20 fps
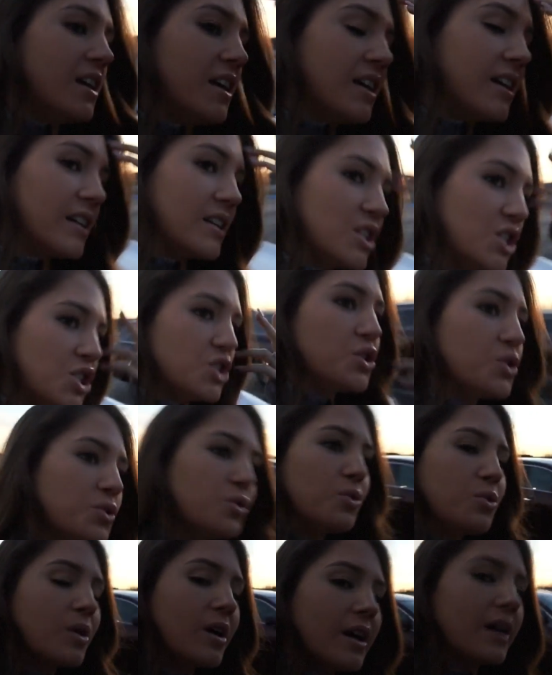and
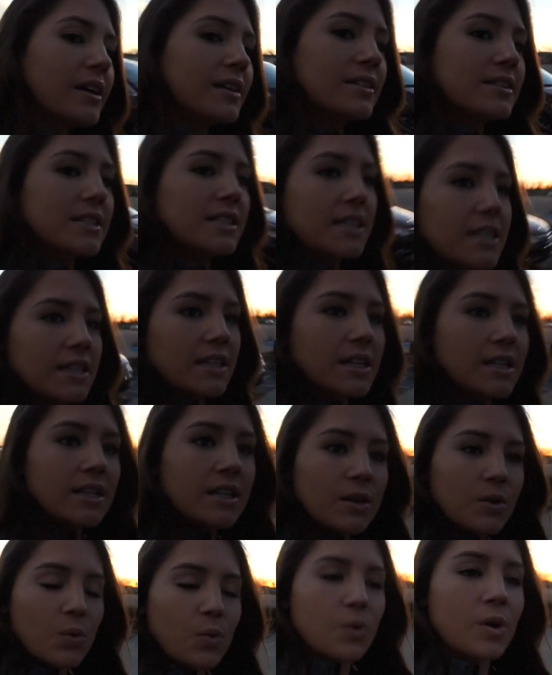to uh,
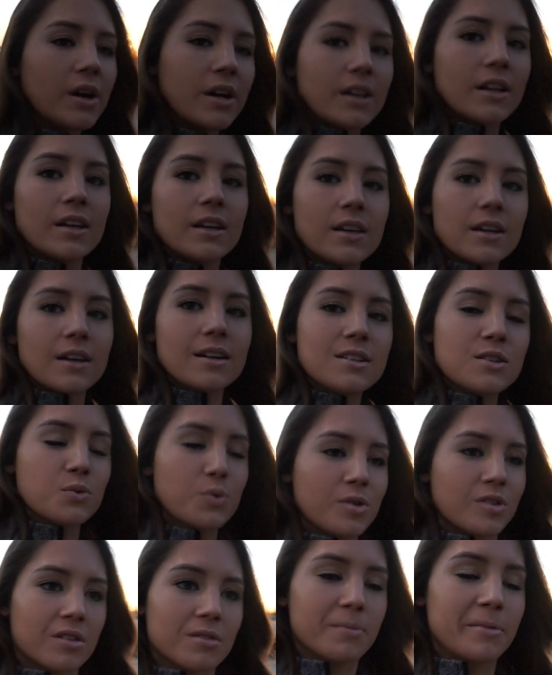see what he does
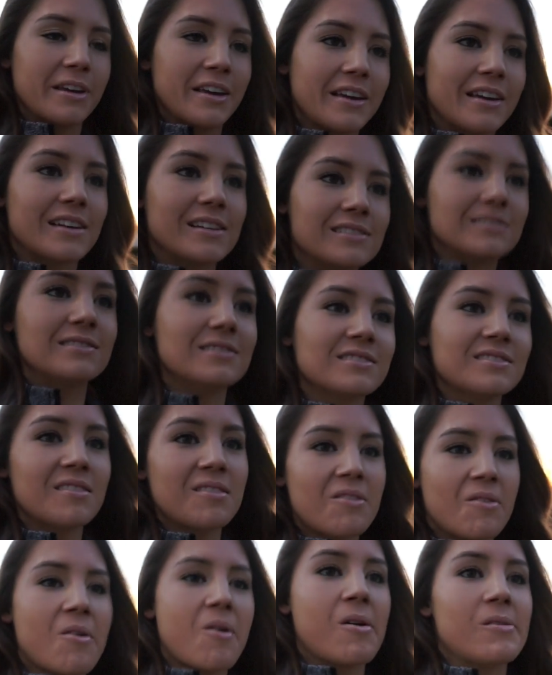with me.
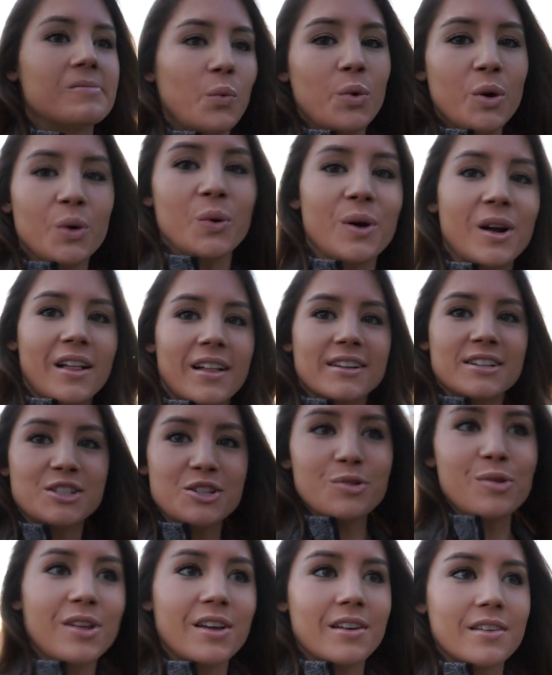Whew, let's
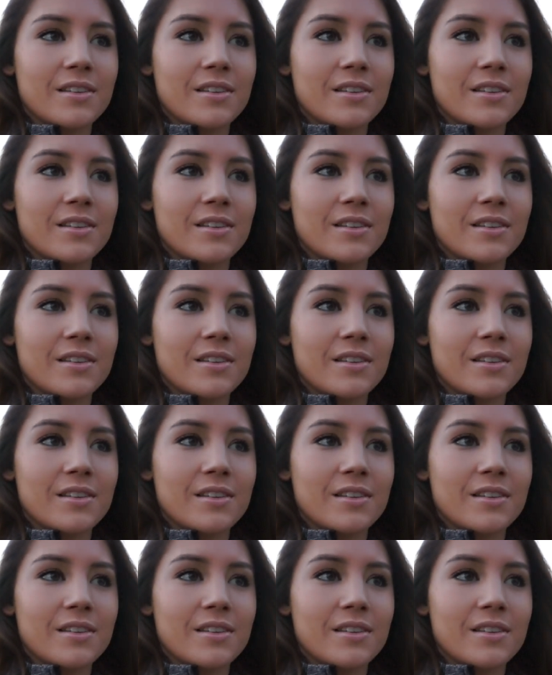do